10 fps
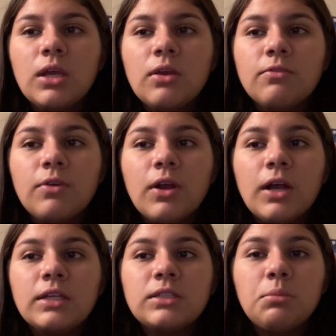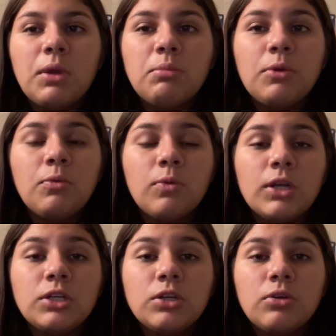For us, it might be
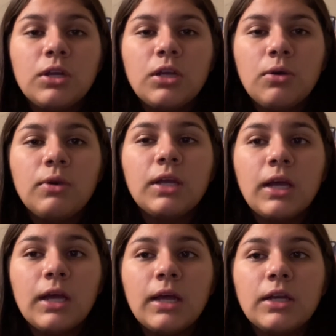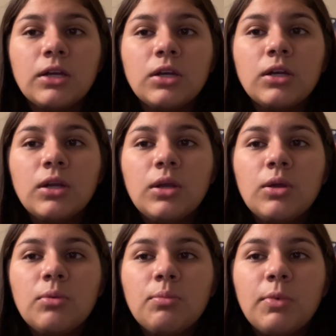1 degree going higher,
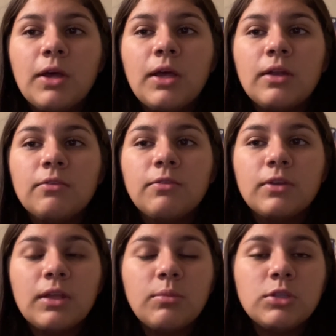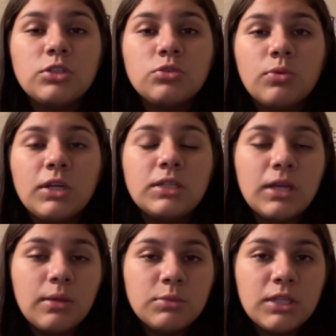but for them, it's 20
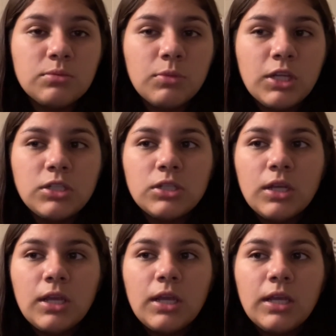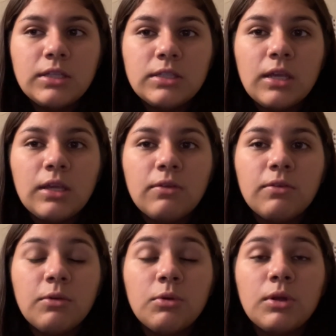times as much. It's like if
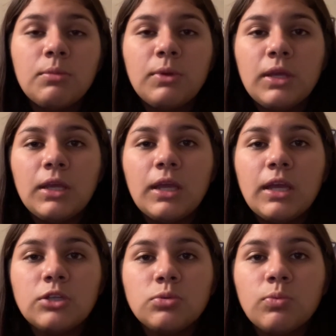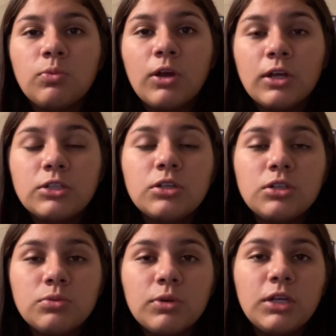it were to be a
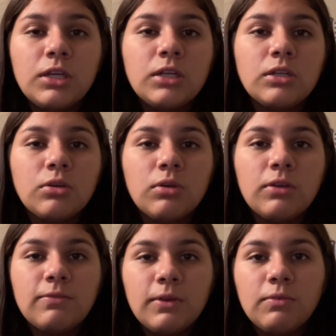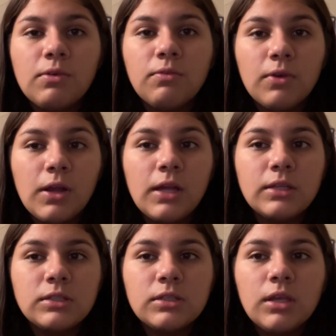120-degree fever for
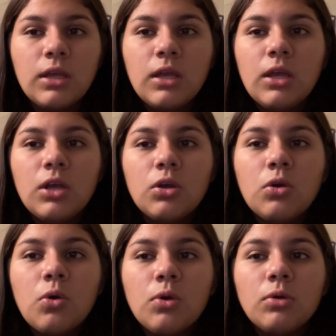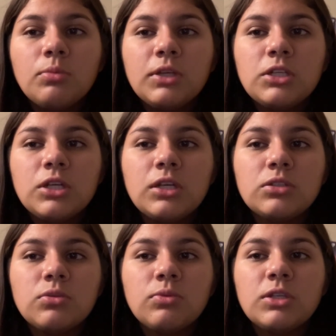us. Coral bleaching
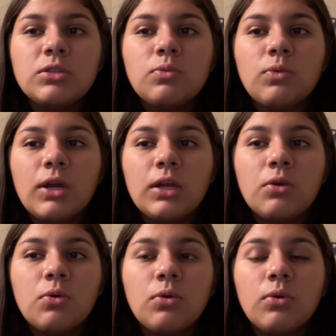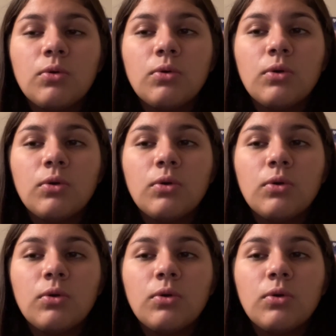is the reason why coral